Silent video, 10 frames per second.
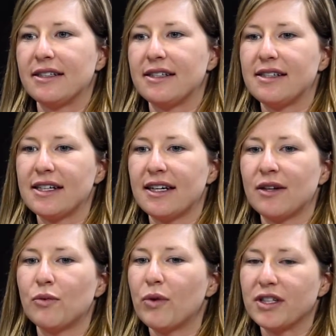to
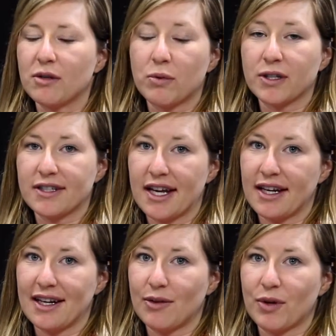see what supports they
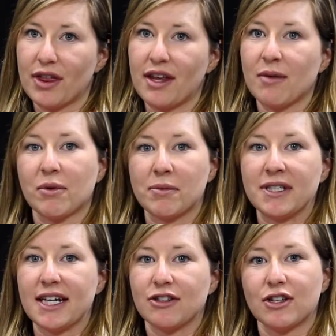needed with the
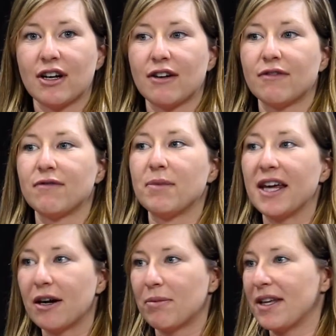implementation of
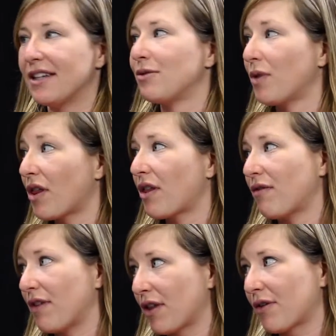PLPs with the
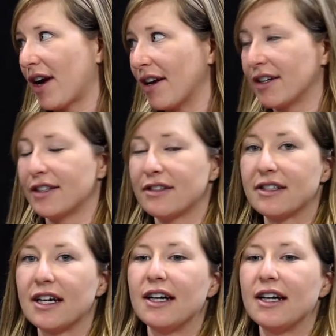5th graders.